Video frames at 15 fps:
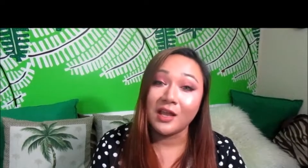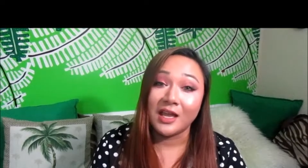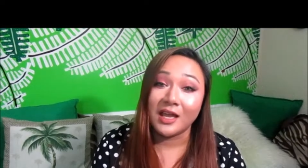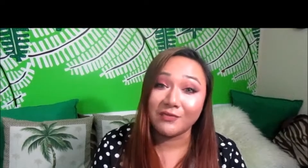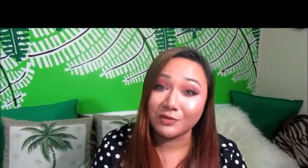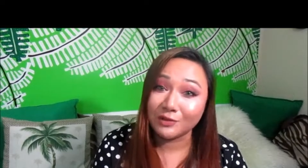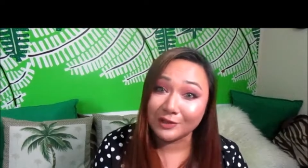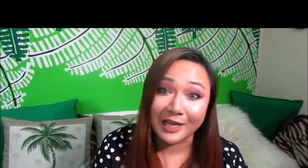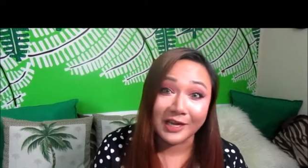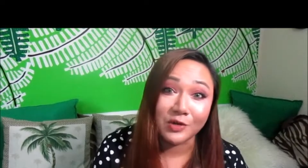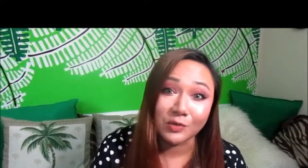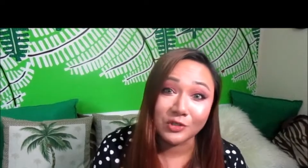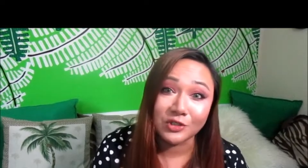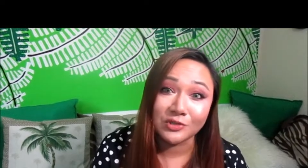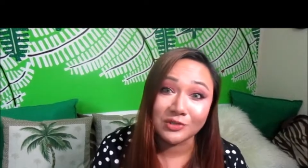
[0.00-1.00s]
If you like
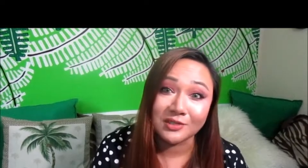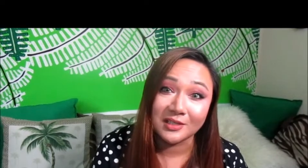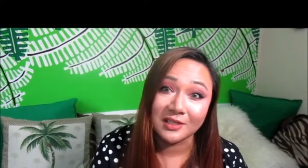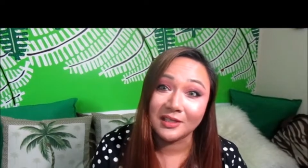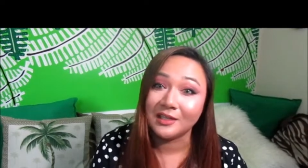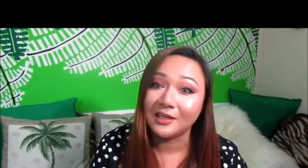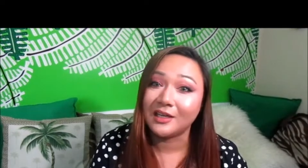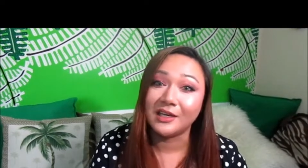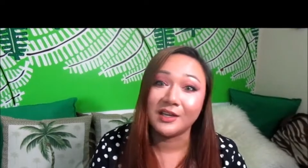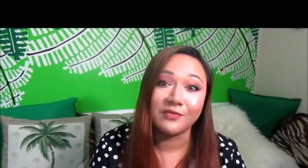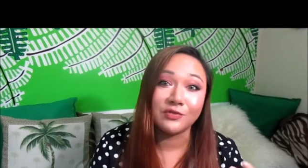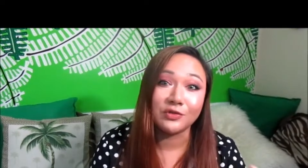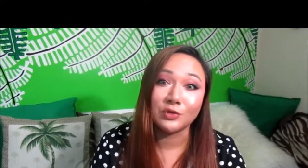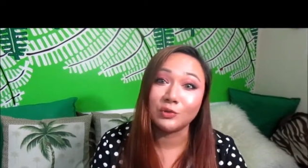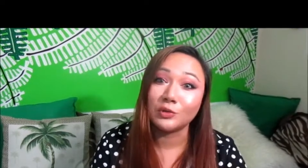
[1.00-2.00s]
what you see and if
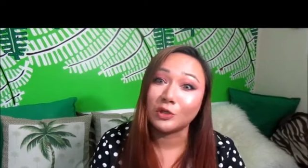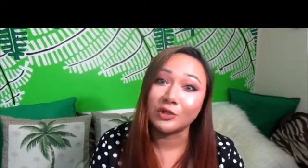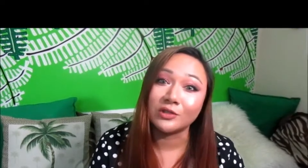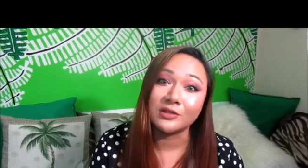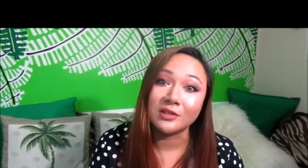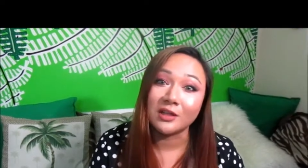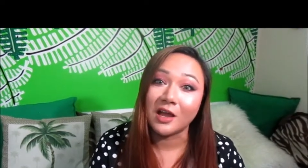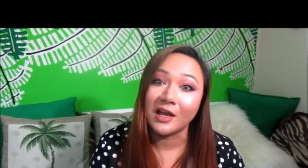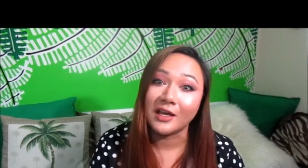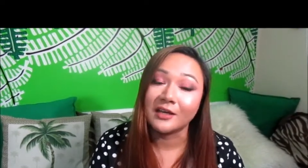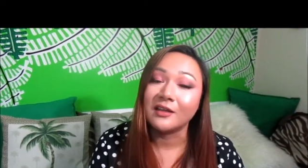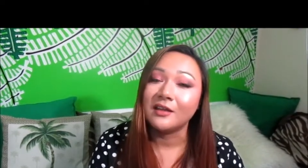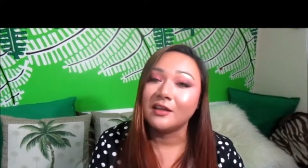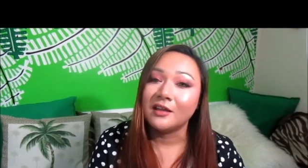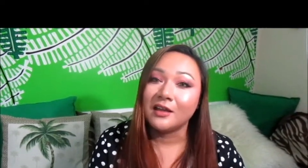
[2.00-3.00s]
you learned a lot,
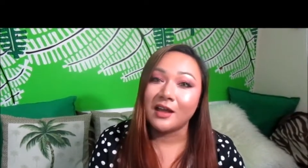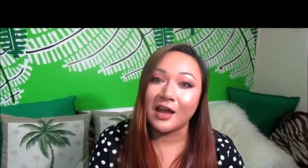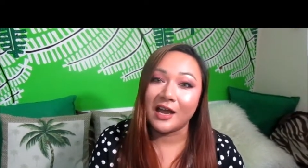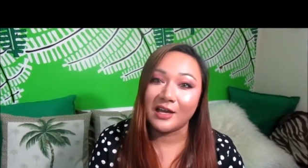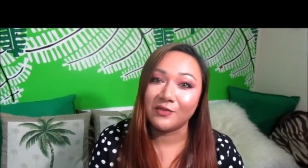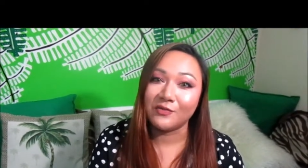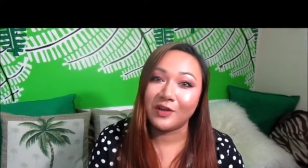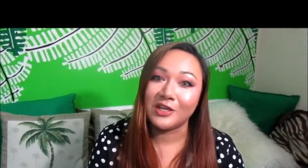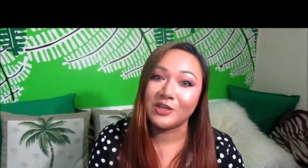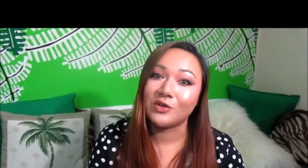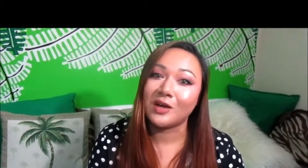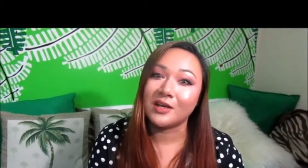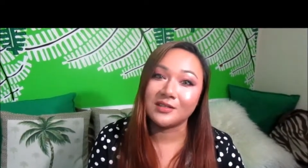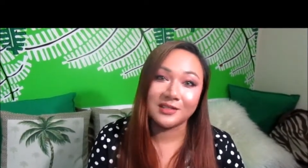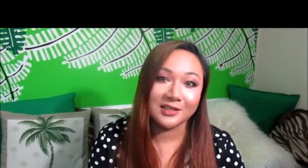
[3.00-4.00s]
I invite you
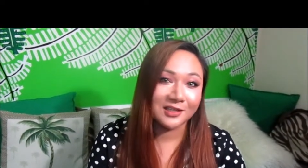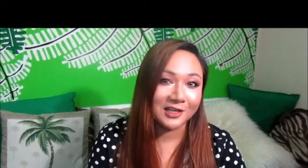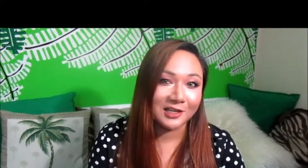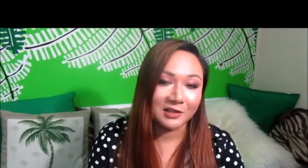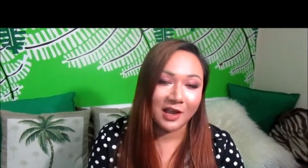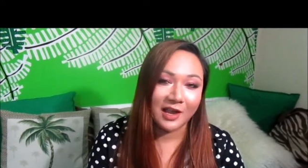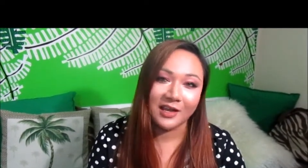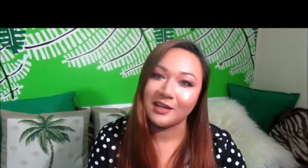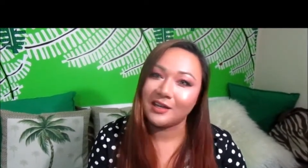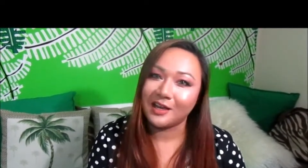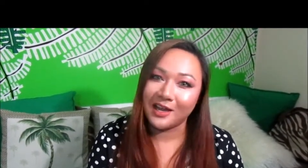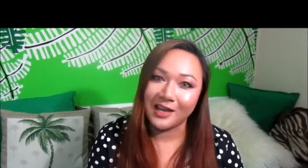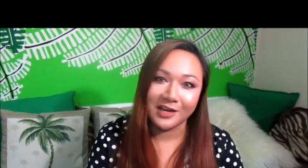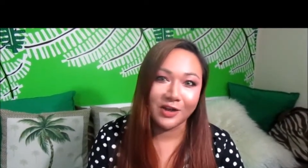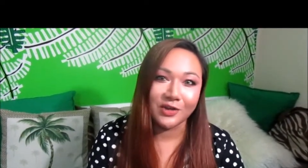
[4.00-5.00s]
guys to click like
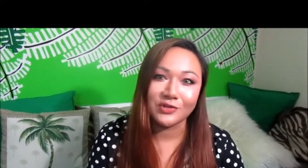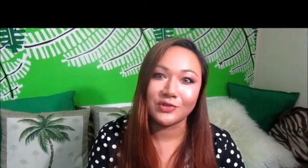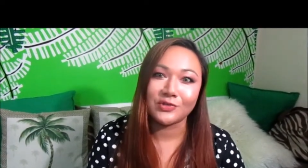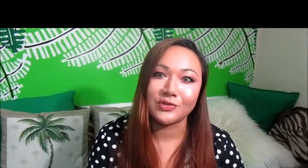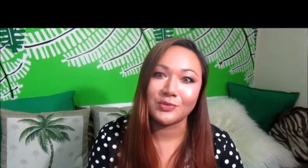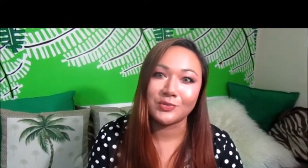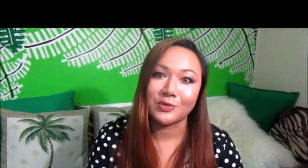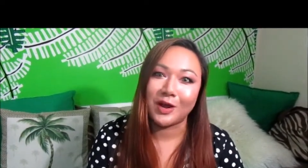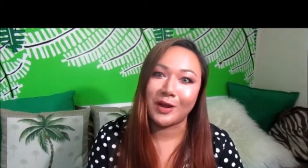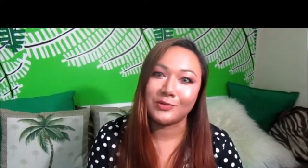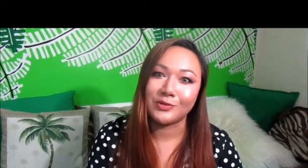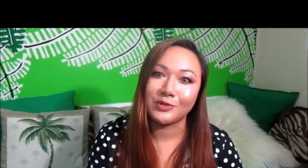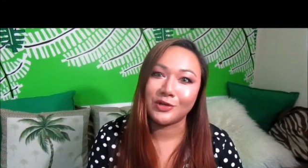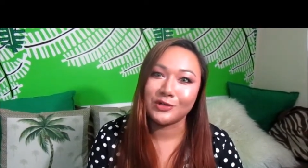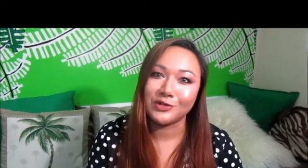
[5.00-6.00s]
and also subscribe
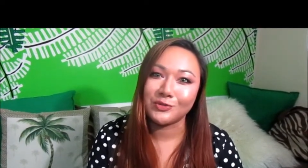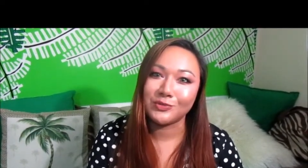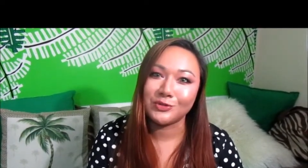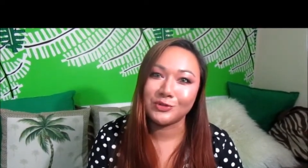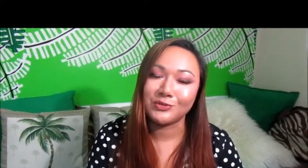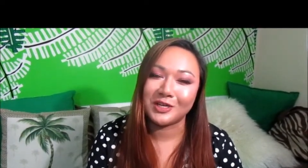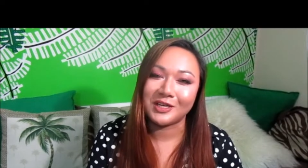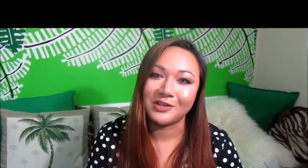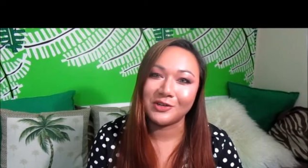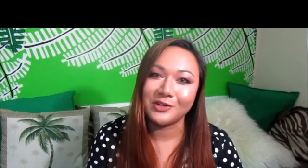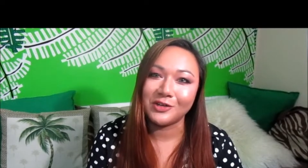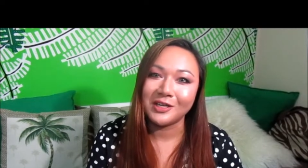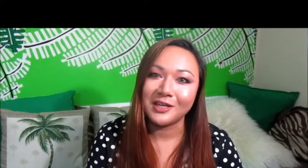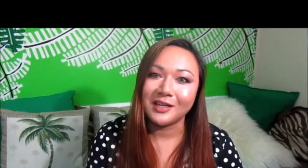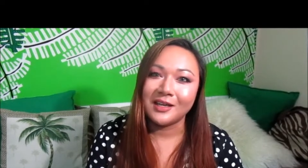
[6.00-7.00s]
to our YouTube
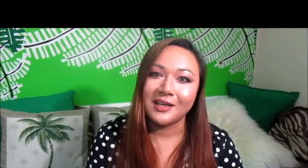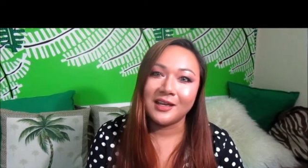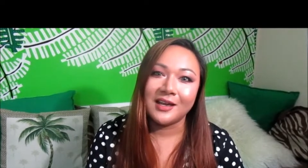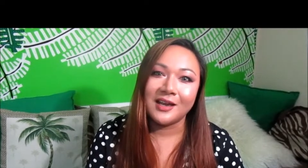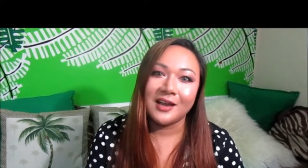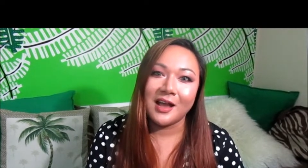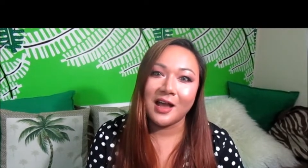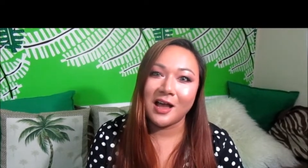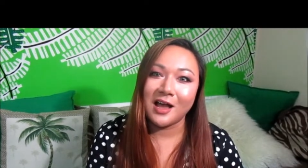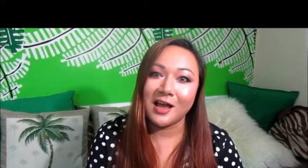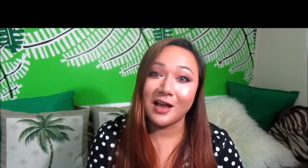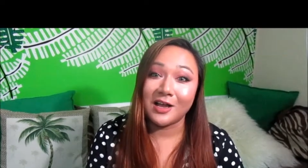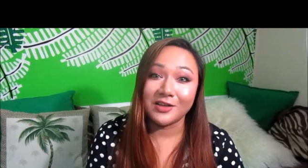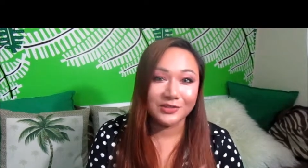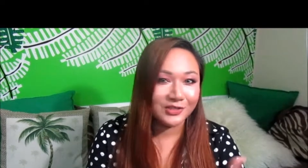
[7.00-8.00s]
channel.
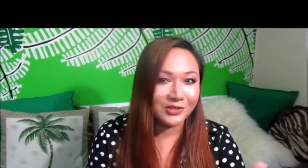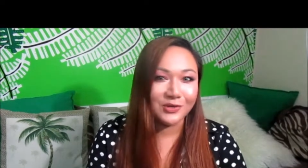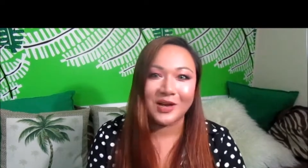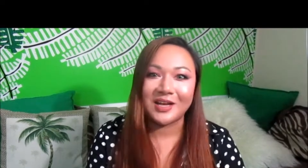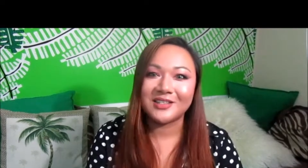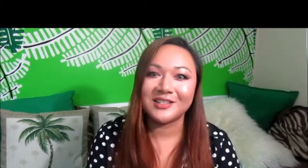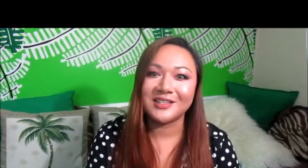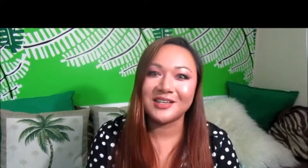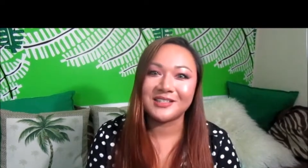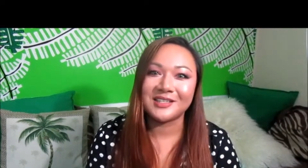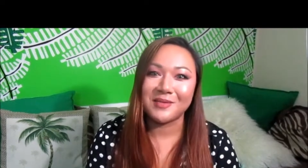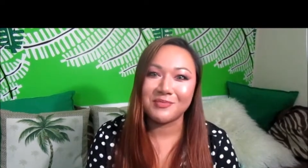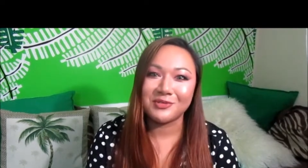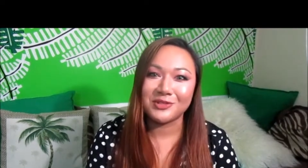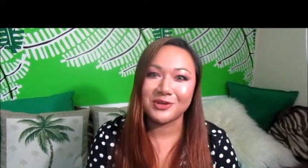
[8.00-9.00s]
I'll see you guys in the next
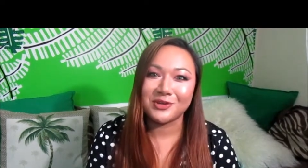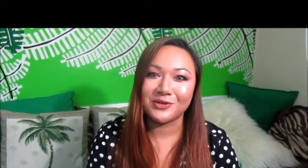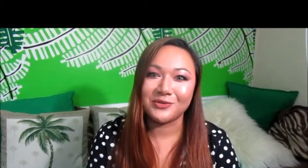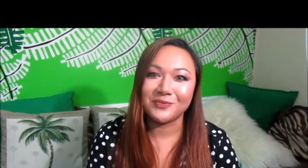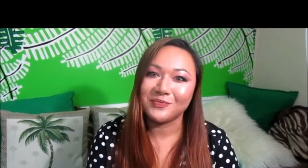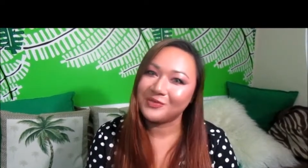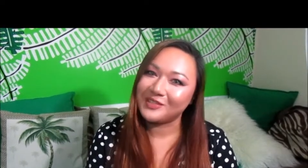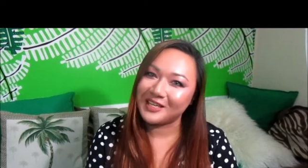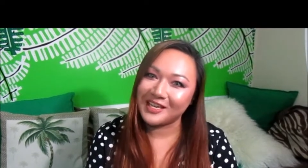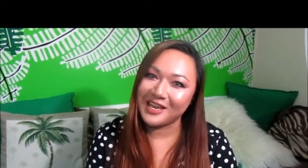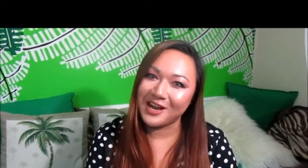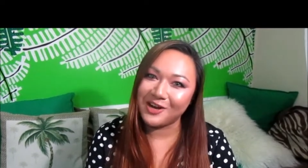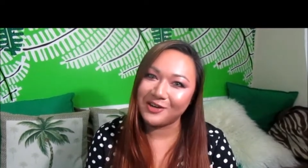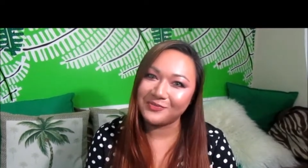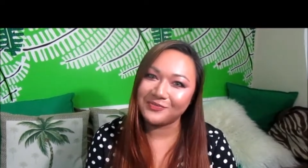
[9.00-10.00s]
episode. Take
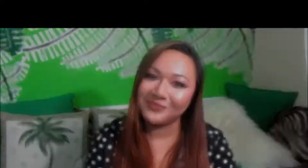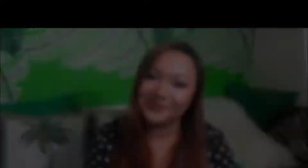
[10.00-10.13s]
care.